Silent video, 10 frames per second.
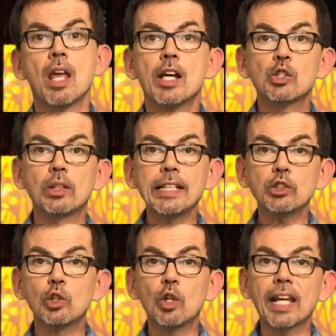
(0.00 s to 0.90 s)
So let's
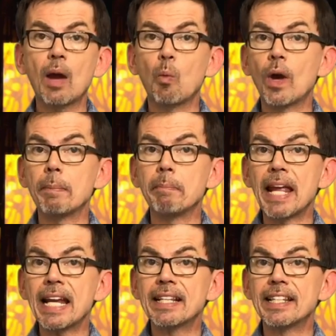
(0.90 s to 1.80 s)
look at what
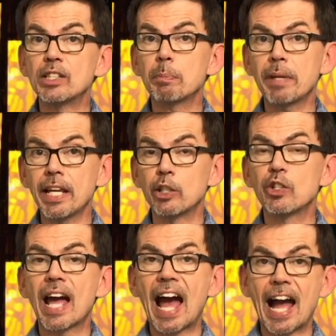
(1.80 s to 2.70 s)
made this
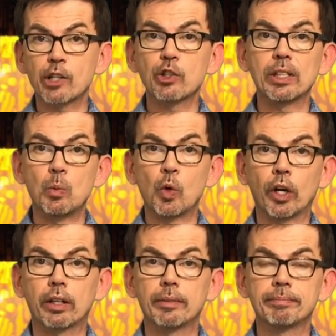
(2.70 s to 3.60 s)
pitch actually
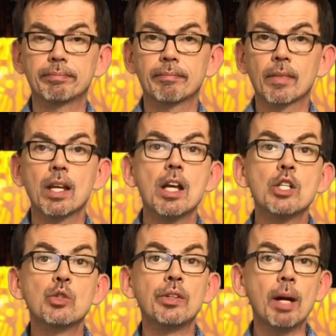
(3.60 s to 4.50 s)
work.
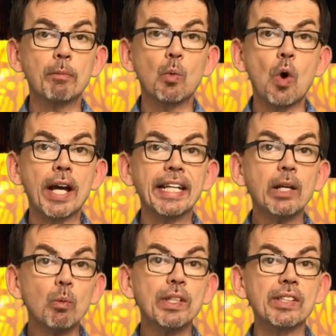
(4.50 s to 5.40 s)
So, number one,
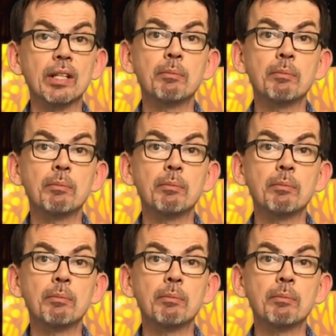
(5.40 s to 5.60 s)
it was in